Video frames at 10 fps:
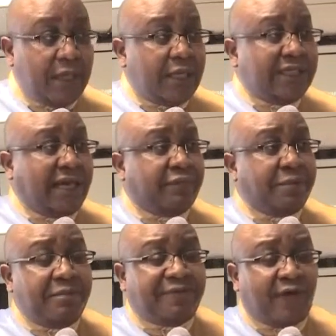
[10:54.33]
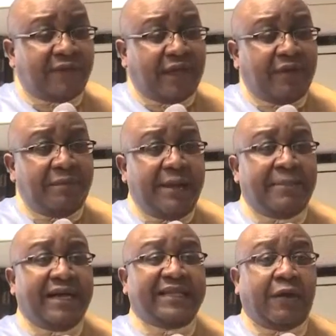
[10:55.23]
Now, before that,
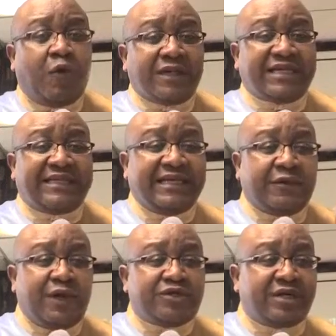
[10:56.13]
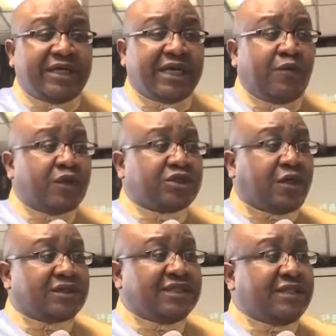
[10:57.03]
remember that water that they were drinking was
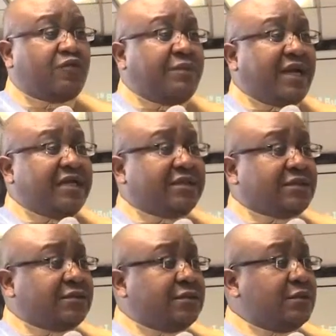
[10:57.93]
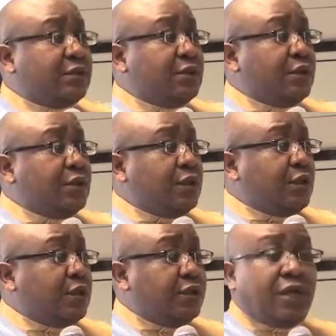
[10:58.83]
causing the women to
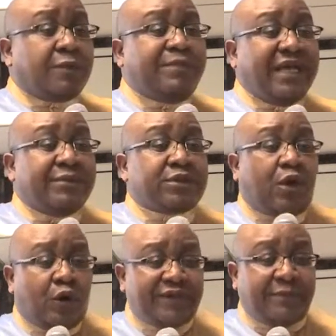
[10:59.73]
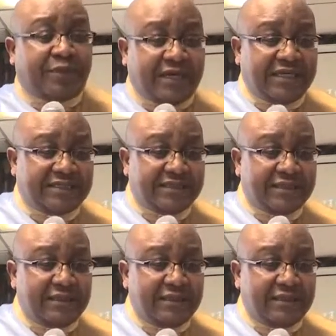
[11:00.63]
not be able to hold their pregnancies.